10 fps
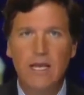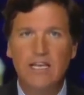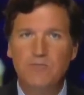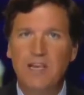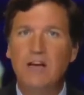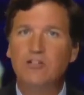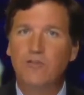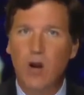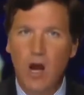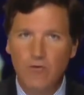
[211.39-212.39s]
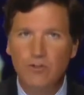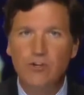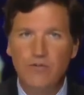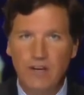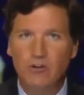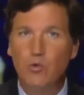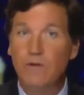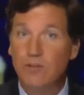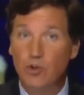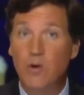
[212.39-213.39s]
is because for hundreds of years
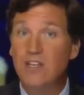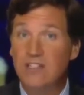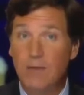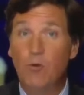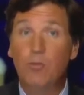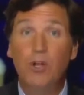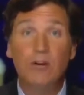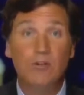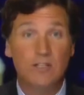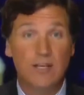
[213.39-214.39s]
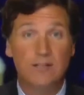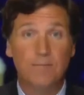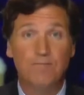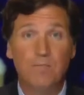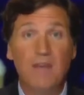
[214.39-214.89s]
we have enjoyed a stable political system.